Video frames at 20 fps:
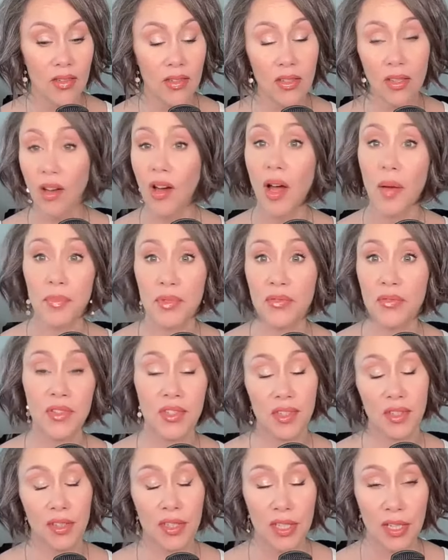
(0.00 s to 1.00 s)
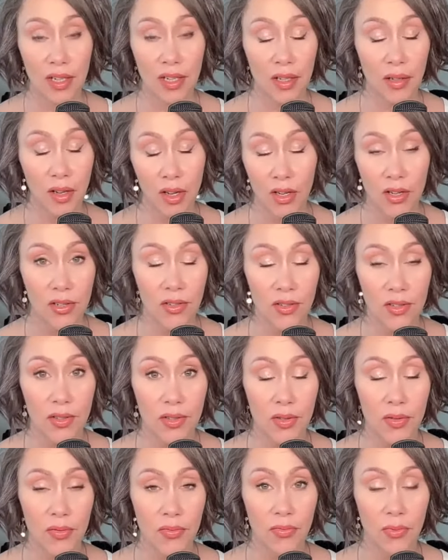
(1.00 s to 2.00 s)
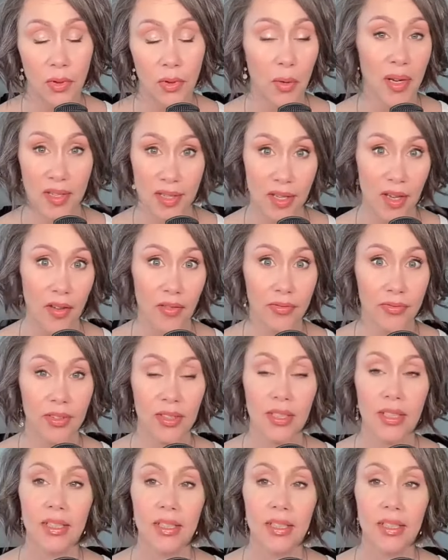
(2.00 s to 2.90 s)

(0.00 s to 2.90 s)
stopped facilitating consciousness for myself.